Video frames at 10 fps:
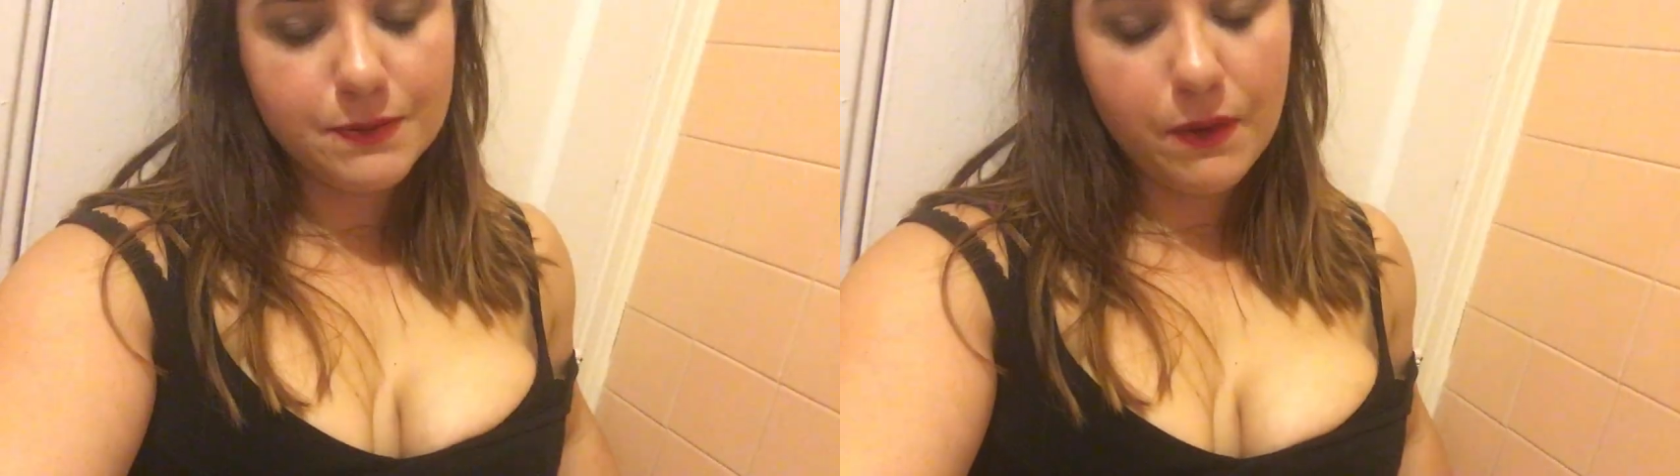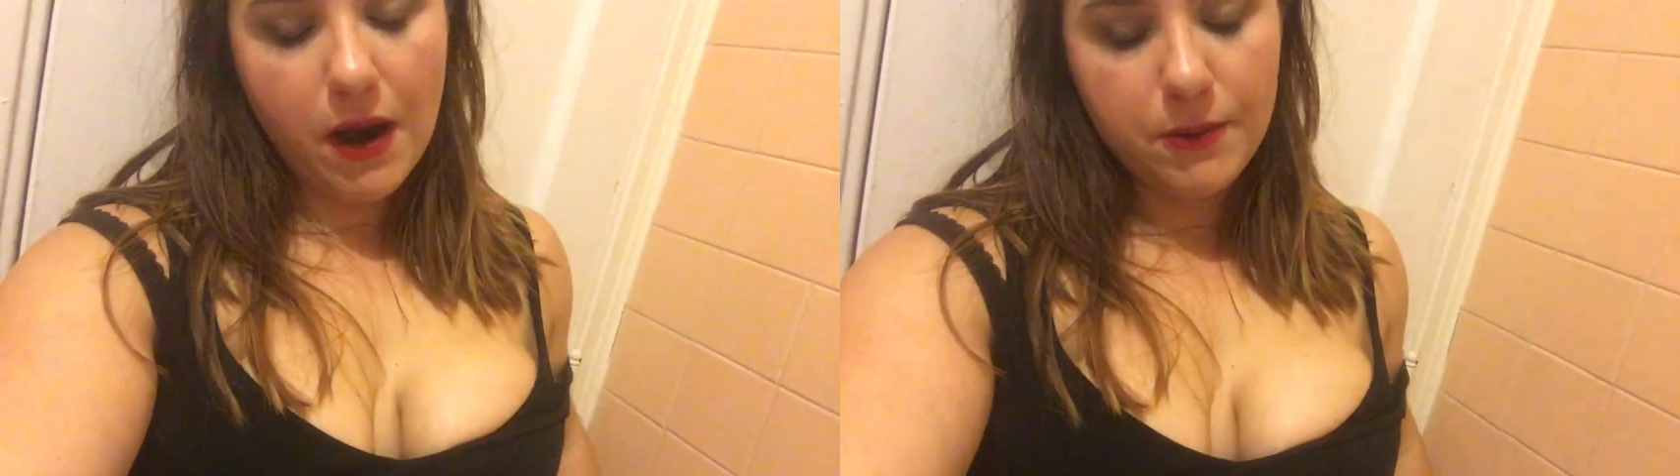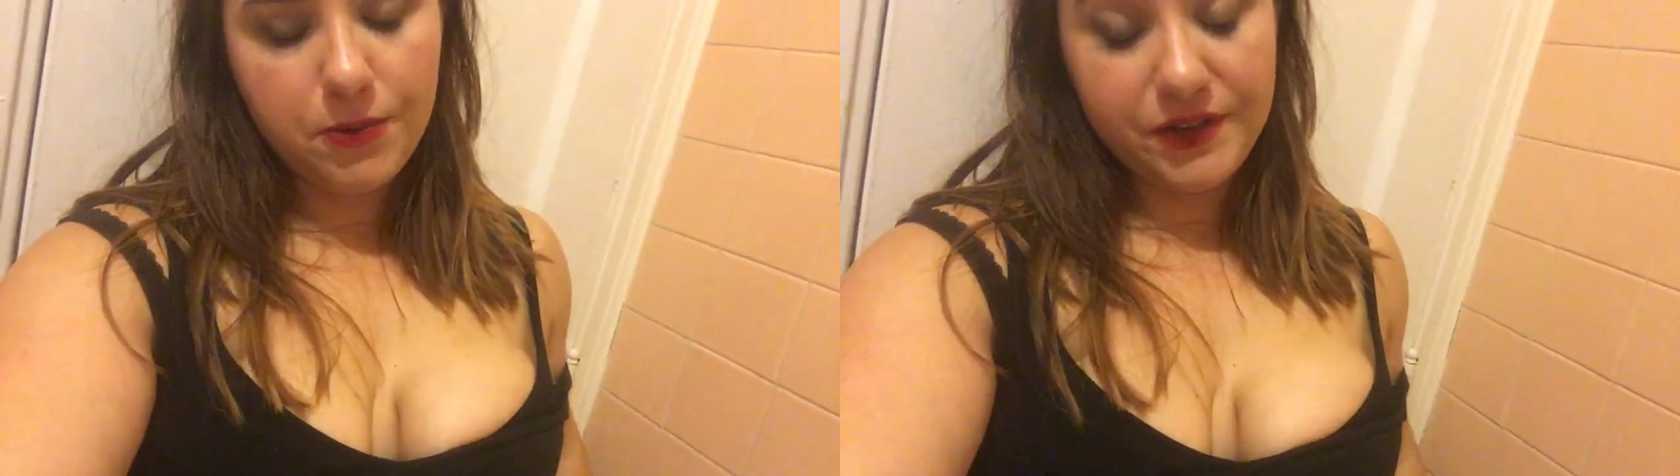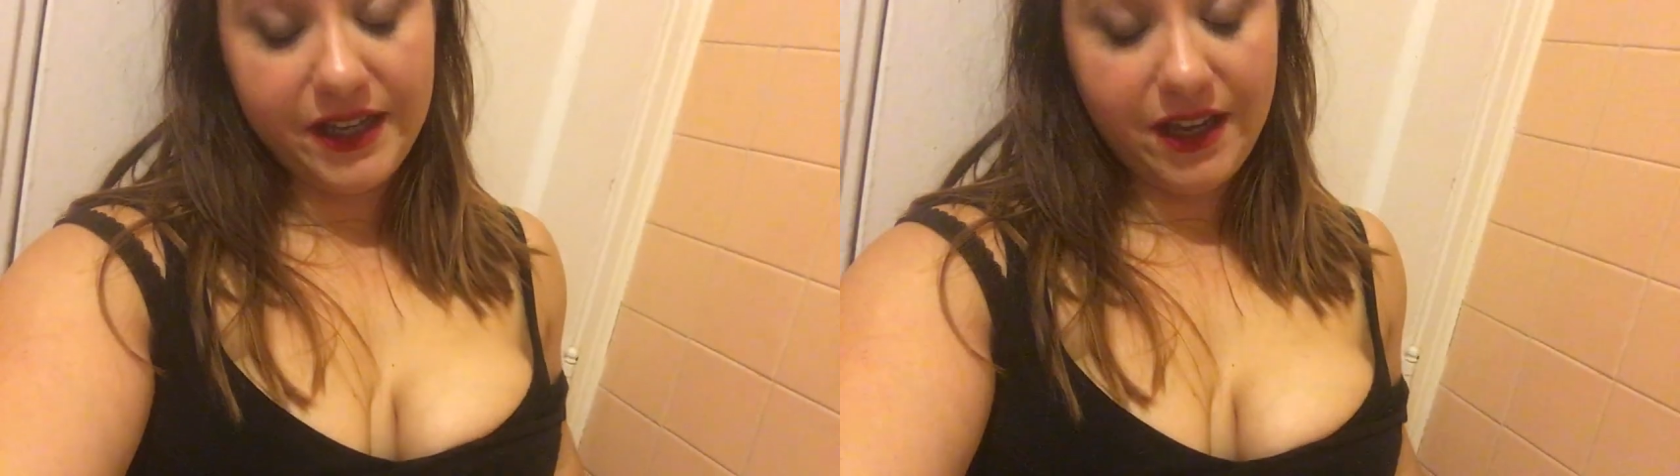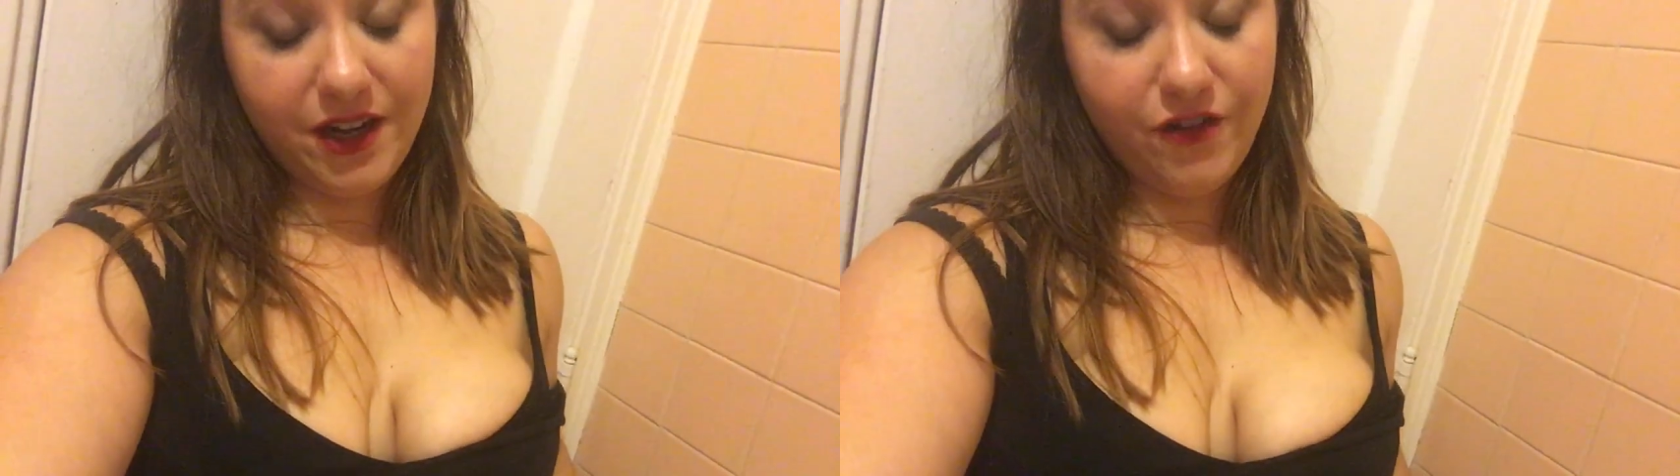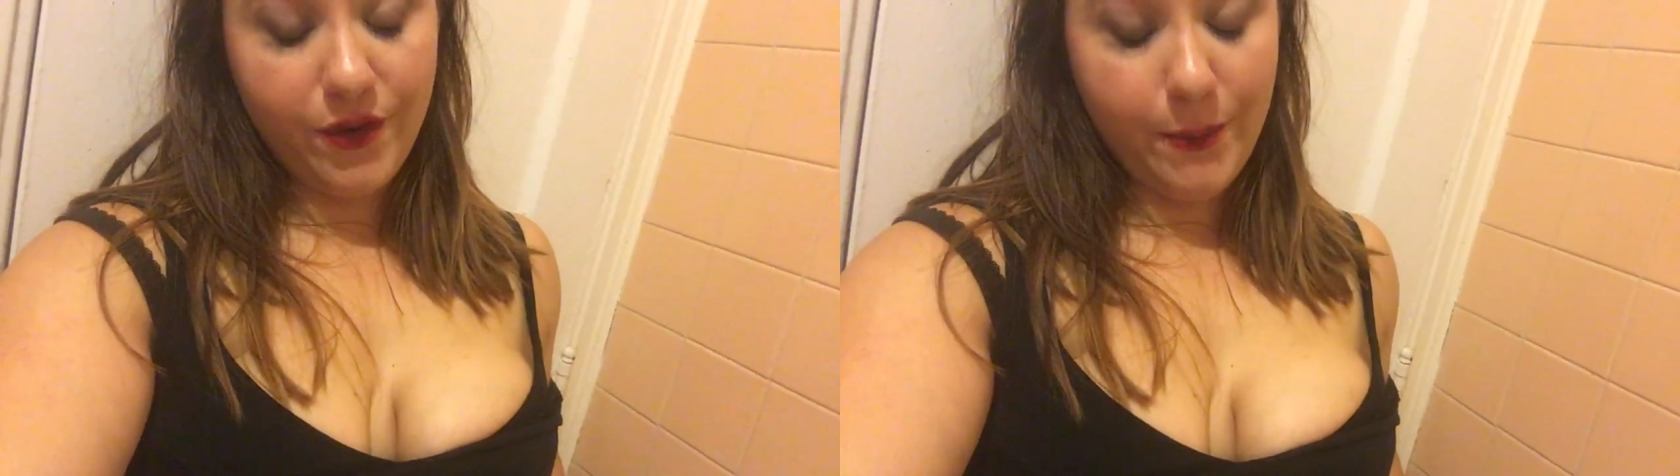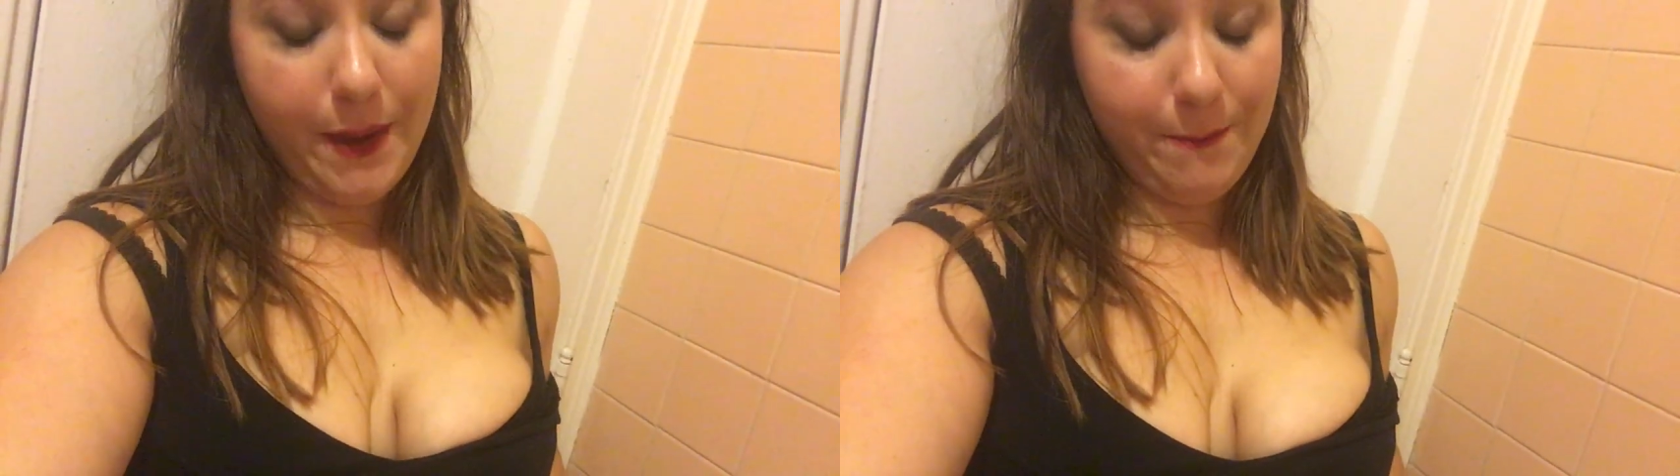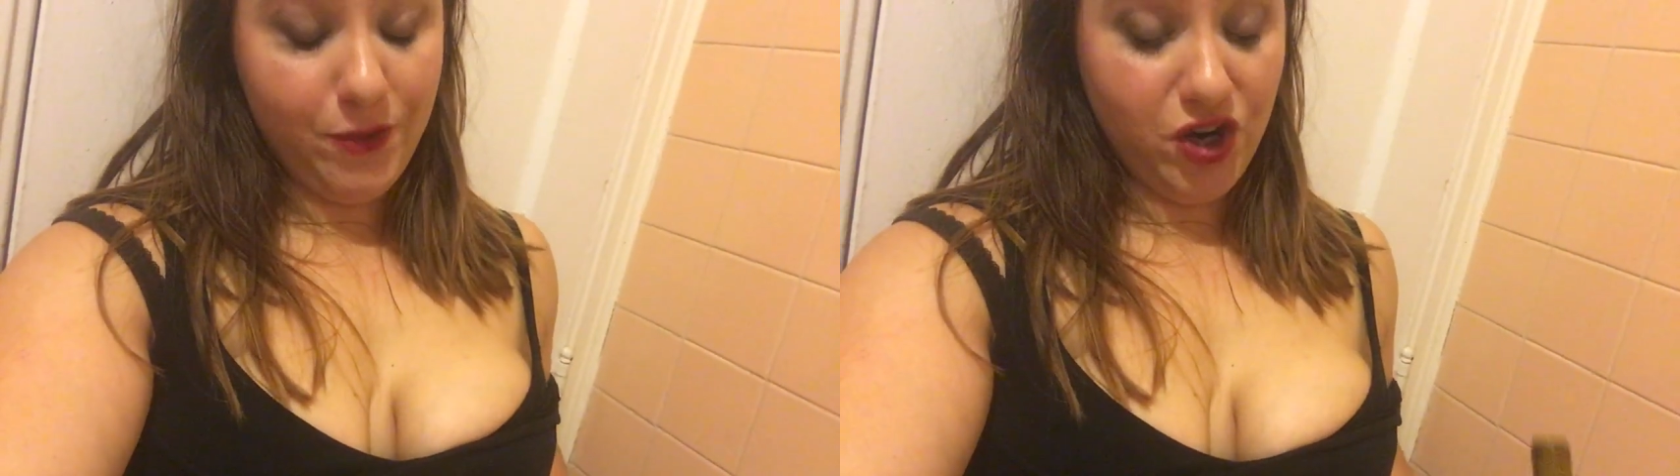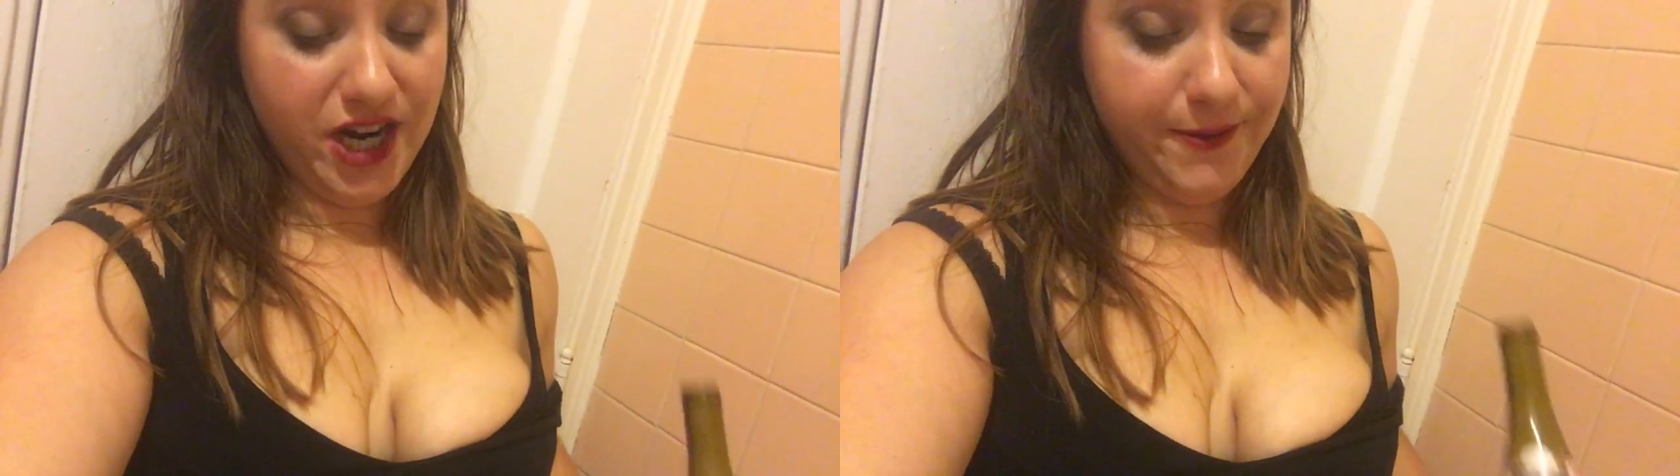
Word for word: probably gonna remember